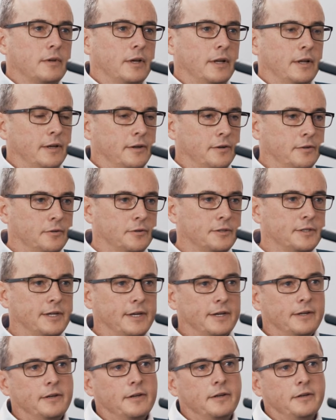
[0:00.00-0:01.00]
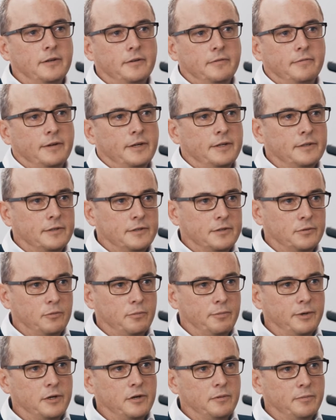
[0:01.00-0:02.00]
a lot of those technical advances
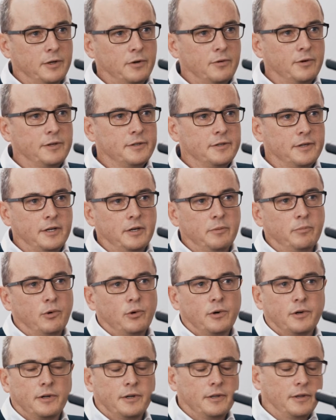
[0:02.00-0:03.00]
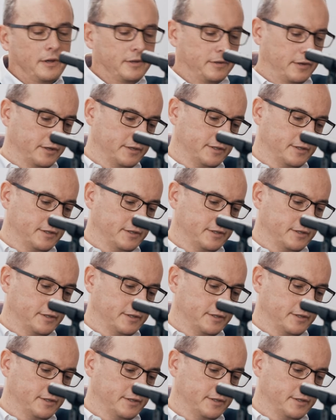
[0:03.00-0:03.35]
will become increasingly important.